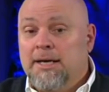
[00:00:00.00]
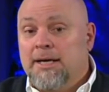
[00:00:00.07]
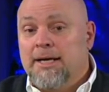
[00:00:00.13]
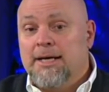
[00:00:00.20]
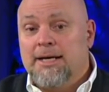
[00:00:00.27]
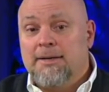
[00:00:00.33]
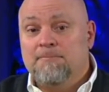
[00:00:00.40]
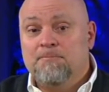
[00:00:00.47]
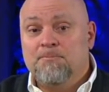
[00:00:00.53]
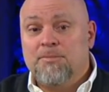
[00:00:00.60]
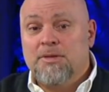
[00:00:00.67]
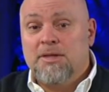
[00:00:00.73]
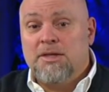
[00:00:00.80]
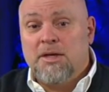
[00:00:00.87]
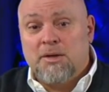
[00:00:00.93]
Um,
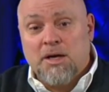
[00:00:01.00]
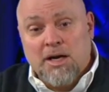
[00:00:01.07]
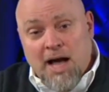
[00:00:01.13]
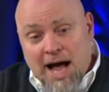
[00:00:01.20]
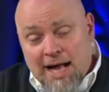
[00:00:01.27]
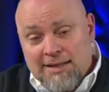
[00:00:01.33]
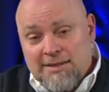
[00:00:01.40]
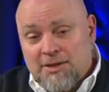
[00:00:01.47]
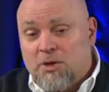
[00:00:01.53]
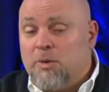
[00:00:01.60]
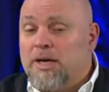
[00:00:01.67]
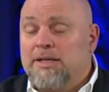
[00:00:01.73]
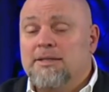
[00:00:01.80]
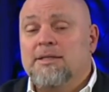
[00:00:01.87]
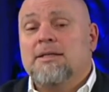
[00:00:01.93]
the
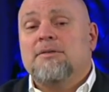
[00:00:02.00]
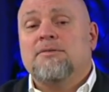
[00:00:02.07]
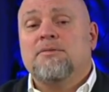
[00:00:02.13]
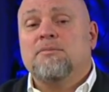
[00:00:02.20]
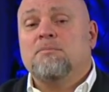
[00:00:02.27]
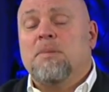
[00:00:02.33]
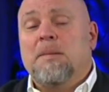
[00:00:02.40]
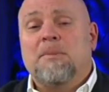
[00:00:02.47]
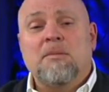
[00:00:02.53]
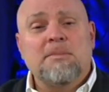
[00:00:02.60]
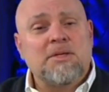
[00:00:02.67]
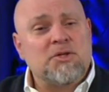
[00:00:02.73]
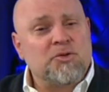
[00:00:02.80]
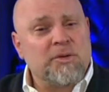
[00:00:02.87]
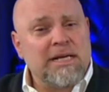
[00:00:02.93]
consequence of people
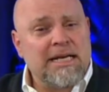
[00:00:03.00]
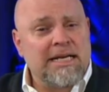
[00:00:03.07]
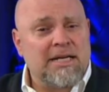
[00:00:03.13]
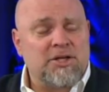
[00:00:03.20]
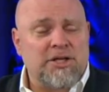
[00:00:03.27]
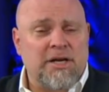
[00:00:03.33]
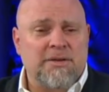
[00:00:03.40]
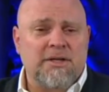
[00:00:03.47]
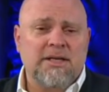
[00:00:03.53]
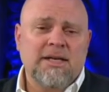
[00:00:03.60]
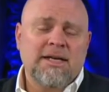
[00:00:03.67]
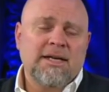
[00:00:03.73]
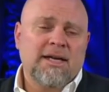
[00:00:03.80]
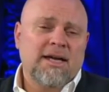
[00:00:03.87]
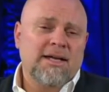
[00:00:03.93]
mistreating each other.
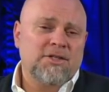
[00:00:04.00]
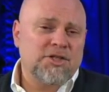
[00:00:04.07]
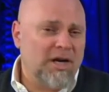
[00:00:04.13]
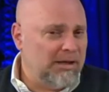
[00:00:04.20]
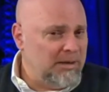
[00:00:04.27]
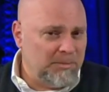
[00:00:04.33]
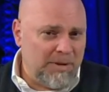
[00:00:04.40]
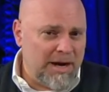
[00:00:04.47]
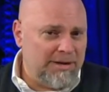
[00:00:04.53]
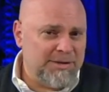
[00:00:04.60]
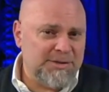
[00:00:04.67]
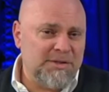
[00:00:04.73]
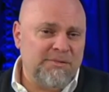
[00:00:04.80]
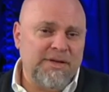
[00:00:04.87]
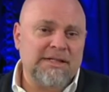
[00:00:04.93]
Uh, Charlie Brown is
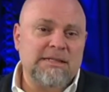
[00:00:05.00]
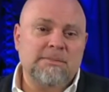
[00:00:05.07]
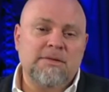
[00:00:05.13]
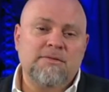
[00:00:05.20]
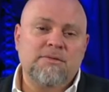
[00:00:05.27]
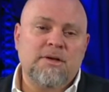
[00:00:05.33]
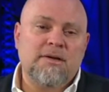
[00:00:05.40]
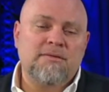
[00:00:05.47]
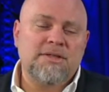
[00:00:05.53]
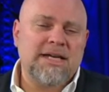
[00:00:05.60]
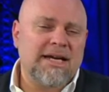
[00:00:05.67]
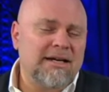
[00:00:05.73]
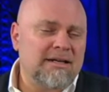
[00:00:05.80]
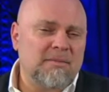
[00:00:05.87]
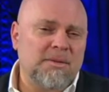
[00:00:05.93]
the victim of, of
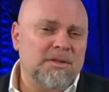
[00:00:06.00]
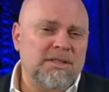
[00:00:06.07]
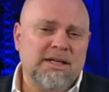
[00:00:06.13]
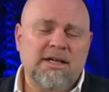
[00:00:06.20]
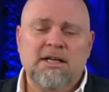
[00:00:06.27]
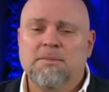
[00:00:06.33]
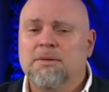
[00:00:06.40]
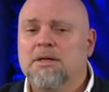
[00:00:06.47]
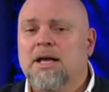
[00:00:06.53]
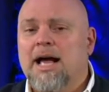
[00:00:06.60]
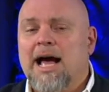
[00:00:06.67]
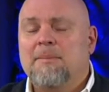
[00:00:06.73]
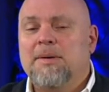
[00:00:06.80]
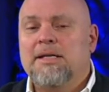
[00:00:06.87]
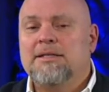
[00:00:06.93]
terrible, terrible
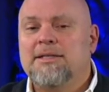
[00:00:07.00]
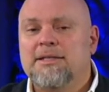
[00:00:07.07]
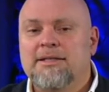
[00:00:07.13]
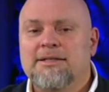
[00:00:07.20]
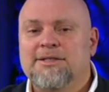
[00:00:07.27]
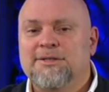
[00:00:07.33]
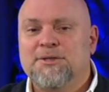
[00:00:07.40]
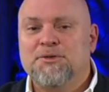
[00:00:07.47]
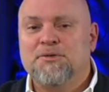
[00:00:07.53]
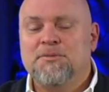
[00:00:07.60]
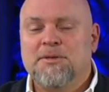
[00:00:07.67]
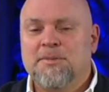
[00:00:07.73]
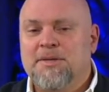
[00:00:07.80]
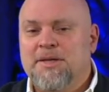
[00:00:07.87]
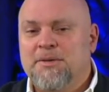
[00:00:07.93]
comments and insults from
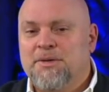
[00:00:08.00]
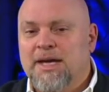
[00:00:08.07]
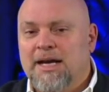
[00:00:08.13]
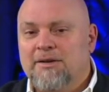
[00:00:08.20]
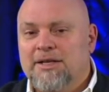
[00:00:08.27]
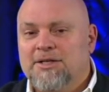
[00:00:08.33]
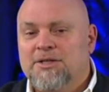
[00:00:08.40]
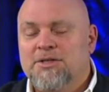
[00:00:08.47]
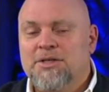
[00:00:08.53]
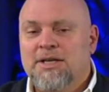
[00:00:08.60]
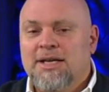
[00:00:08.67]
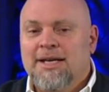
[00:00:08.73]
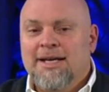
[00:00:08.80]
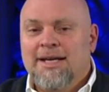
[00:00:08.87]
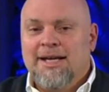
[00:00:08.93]
some of the other characters,
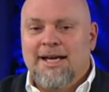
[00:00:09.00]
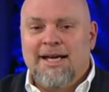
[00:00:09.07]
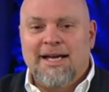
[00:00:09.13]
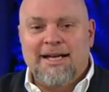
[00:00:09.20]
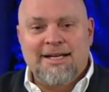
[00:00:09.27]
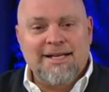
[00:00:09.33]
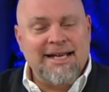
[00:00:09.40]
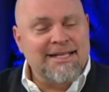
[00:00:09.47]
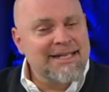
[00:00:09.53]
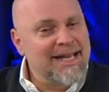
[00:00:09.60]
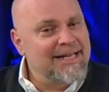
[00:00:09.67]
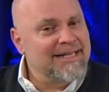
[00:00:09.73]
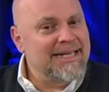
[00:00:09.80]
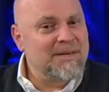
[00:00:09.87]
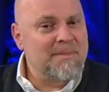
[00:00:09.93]
uh, and
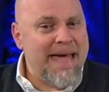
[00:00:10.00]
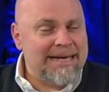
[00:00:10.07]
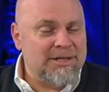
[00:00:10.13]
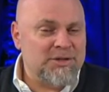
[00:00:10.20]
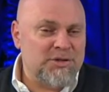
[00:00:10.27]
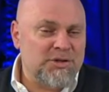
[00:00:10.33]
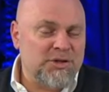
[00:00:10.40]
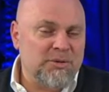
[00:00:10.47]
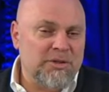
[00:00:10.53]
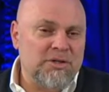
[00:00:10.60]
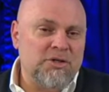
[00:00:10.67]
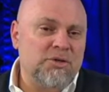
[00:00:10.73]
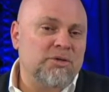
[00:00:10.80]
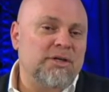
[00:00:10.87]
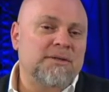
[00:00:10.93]
yet he manages to
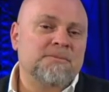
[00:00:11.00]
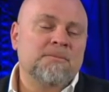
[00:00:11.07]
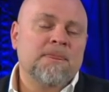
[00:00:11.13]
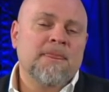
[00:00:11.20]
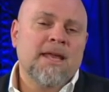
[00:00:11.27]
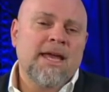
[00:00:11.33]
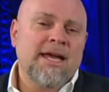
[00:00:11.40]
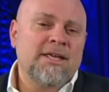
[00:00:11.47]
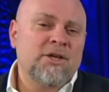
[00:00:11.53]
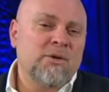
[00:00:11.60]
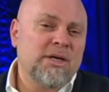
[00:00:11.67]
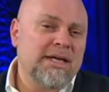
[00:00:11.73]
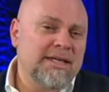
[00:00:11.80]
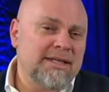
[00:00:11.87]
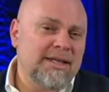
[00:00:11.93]
endure. Uh, you
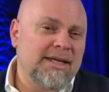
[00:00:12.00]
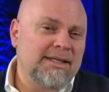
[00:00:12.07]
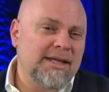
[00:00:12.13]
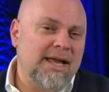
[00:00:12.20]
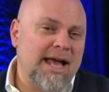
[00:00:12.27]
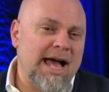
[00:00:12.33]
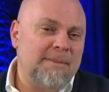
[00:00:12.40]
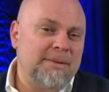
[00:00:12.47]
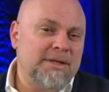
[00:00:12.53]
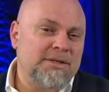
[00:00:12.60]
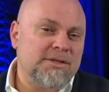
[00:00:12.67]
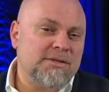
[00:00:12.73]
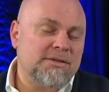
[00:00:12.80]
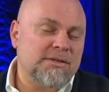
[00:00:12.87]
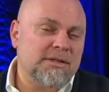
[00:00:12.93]
in, in the
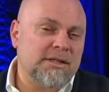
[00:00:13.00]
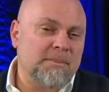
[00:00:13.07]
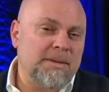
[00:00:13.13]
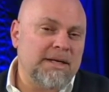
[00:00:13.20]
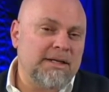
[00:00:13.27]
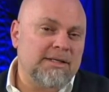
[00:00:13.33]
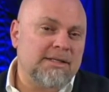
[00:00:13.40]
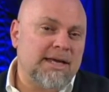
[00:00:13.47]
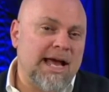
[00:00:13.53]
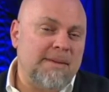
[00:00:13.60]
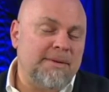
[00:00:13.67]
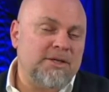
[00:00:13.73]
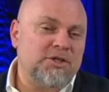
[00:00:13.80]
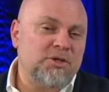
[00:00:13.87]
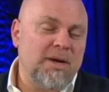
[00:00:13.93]
comics, the Peanuts
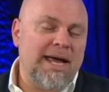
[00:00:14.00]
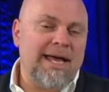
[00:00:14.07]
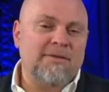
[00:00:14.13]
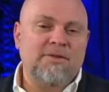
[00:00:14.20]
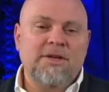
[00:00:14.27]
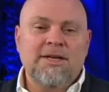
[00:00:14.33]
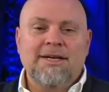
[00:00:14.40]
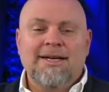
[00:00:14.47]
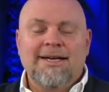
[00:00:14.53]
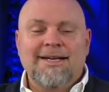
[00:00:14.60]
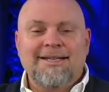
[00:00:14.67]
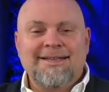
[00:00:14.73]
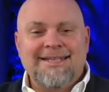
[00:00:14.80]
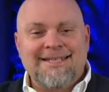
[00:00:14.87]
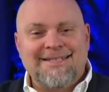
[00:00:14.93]
comics, you have
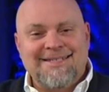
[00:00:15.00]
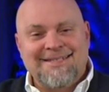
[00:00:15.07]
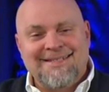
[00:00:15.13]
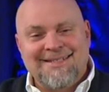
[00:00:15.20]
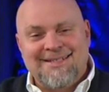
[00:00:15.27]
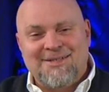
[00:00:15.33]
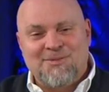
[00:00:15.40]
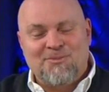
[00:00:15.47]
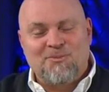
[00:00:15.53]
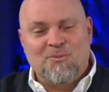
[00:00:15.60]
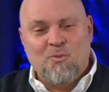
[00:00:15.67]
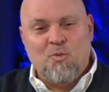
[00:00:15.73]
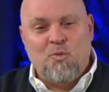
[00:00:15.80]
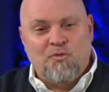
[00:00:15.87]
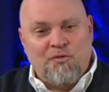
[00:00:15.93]
uh, this this
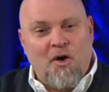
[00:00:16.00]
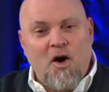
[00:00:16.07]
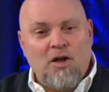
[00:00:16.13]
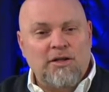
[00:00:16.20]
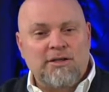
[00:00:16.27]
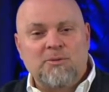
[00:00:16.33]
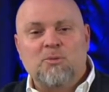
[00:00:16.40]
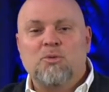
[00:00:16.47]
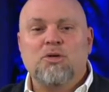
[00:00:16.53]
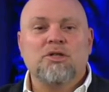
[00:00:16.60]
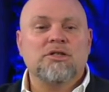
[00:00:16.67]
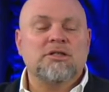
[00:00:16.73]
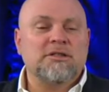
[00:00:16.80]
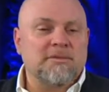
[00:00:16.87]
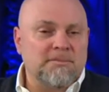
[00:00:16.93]
fallen
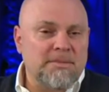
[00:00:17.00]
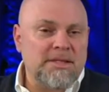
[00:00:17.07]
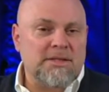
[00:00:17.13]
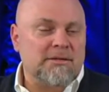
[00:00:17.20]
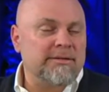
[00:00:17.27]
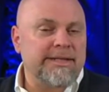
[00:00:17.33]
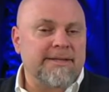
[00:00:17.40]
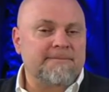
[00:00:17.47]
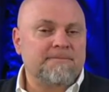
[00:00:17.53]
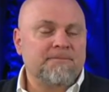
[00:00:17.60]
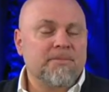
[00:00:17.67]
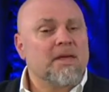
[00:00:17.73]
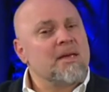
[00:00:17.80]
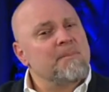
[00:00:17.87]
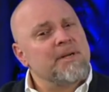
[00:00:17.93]
world misery.
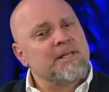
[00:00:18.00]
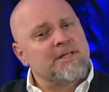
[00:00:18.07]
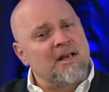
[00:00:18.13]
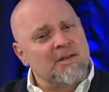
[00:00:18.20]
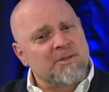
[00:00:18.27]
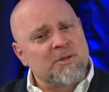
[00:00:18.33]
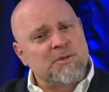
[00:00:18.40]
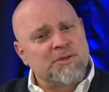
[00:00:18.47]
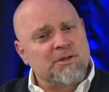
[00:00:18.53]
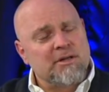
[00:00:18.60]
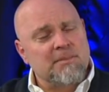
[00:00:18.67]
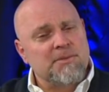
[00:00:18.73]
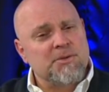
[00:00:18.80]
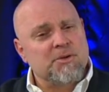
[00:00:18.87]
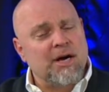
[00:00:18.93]
But it's also
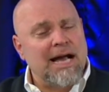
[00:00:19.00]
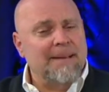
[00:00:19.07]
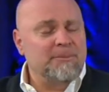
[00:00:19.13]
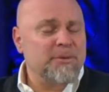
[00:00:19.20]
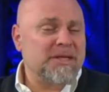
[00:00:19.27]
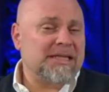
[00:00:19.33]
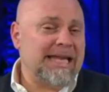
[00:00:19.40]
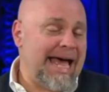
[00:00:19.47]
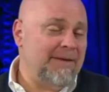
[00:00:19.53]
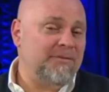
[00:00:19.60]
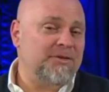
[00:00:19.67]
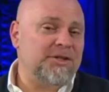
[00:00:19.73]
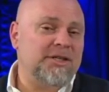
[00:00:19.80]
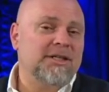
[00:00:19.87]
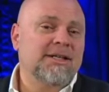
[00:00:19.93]
circumscribed with
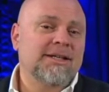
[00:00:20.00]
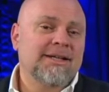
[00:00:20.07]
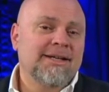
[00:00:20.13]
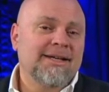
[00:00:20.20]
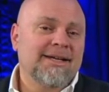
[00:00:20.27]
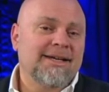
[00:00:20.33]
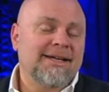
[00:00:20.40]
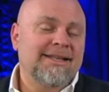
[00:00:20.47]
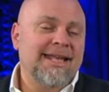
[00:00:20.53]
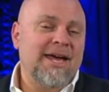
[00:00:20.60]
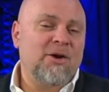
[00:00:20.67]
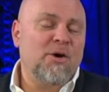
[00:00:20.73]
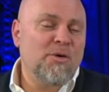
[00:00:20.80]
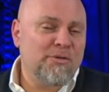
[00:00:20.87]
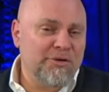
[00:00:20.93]
laughter. Uh, that
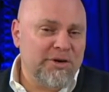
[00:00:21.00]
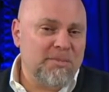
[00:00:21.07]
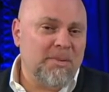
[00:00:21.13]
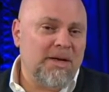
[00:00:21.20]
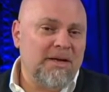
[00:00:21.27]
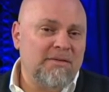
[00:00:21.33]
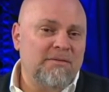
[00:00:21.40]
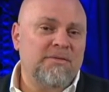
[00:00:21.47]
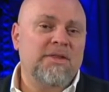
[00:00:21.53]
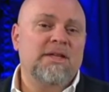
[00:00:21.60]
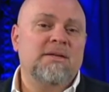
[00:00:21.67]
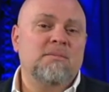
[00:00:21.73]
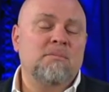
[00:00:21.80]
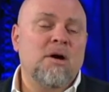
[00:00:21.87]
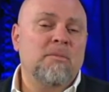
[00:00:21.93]
over and above
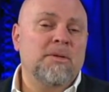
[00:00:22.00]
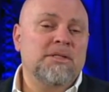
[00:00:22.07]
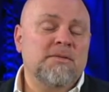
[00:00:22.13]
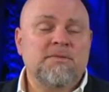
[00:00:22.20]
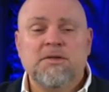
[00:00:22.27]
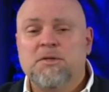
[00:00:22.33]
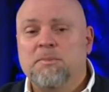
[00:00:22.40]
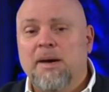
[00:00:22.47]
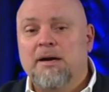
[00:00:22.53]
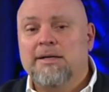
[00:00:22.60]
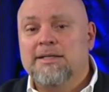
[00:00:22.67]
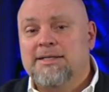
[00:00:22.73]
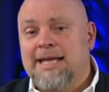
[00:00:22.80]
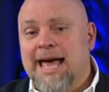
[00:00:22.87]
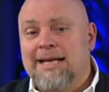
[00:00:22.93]
the moments of despair
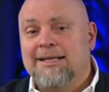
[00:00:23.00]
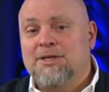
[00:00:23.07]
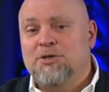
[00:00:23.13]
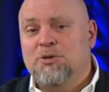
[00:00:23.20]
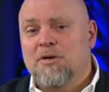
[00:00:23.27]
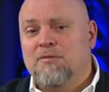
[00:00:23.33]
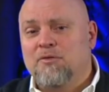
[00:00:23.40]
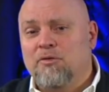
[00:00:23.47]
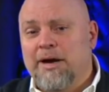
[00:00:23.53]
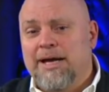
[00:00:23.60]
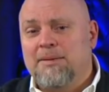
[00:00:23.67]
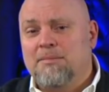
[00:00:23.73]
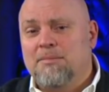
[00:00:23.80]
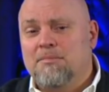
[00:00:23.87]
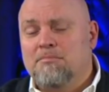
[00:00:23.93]
and sadness, you have
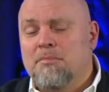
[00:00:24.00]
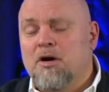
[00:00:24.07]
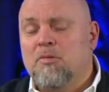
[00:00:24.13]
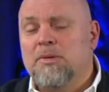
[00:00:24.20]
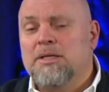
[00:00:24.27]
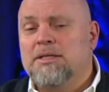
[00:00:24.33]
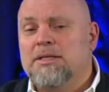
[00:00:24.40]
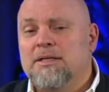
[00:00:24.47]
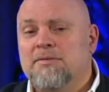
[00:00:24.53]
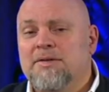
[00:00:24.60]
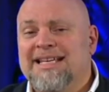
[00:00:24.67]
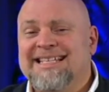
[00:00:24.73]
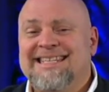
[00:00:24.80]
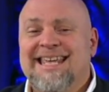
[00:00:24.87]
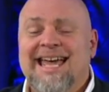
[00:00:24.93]
great moments of
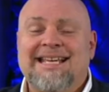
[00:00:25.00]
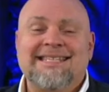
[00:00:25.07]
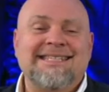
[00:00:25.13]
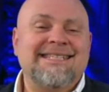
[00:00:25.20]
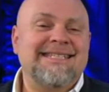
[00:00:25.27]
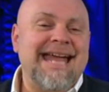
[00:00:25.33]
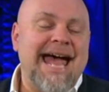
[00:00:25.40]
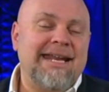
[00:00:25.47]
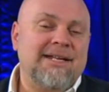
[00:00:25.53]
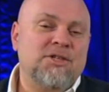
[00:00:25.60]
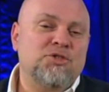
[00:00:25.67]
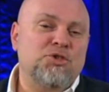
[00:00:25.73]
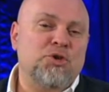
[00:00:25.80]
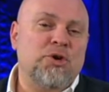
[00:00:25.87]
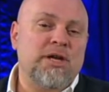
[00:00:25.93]
ec- ecstatic
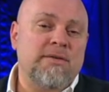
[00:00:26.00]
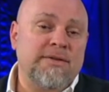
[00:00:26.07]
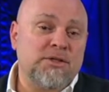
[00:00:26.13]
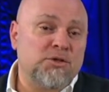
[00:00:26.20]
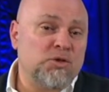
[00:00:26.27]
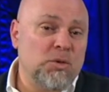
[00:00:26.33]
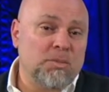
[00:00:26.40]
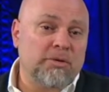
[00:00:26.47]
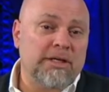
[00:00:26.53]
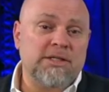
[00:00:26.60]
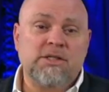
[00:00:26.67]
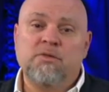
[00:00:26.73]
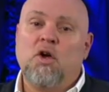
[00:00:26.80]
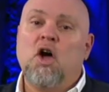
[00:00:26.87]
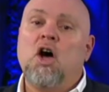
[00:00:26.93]
joy, of exuberance,
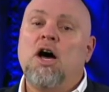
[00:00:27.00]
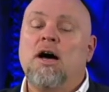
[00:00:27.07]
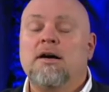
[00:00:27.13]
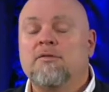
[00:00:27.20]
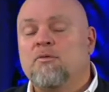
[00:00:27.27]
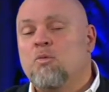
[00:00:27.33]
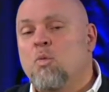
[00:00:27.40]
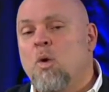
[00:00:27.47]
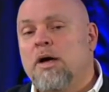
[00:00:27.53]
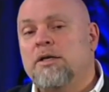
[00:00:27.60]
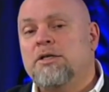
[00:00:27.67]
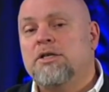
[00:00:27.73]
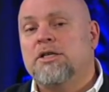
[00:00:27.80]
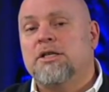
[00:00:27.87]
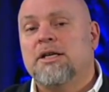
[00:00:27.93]
of awe, of
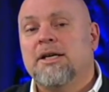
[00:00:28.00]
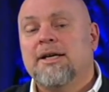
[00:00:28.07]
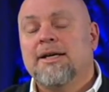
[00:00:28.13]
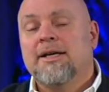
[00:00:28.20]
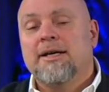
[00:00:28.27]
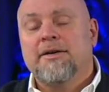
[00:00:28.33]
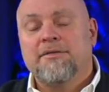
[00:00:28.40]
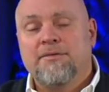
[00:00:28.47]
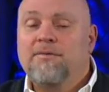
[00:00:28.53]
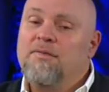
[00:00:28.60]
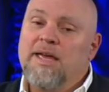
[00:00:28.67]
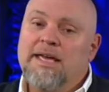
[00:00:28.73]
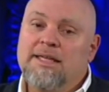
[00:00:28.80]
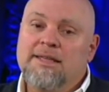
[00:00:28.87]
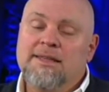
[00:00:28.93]
wonder, of
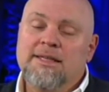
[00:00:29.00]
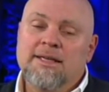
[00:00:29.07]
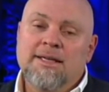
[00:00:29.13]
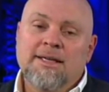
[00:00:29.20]
faith.